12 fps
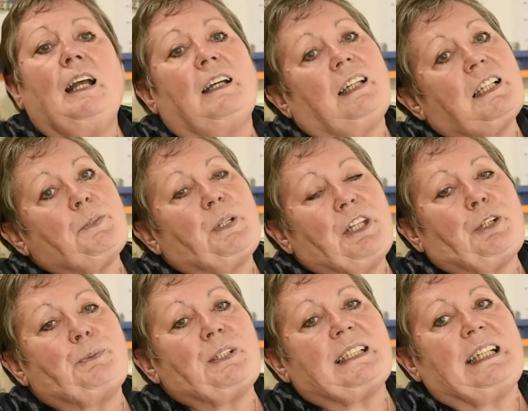And that's when they
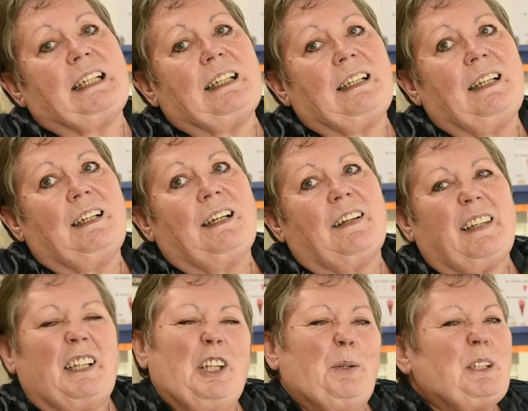come and say,
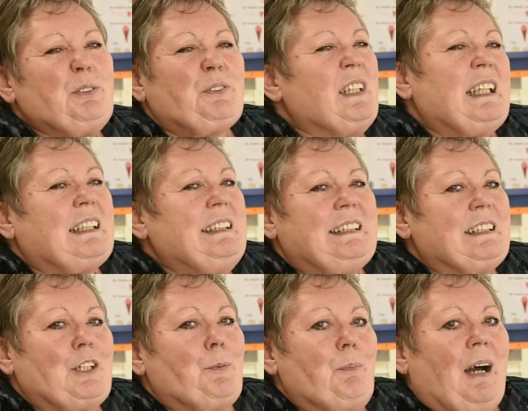thank you, I don't think I need to
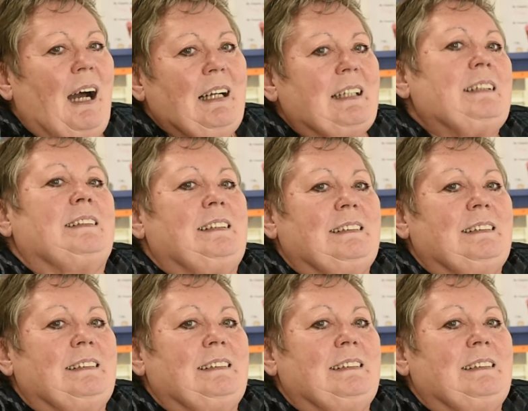come back.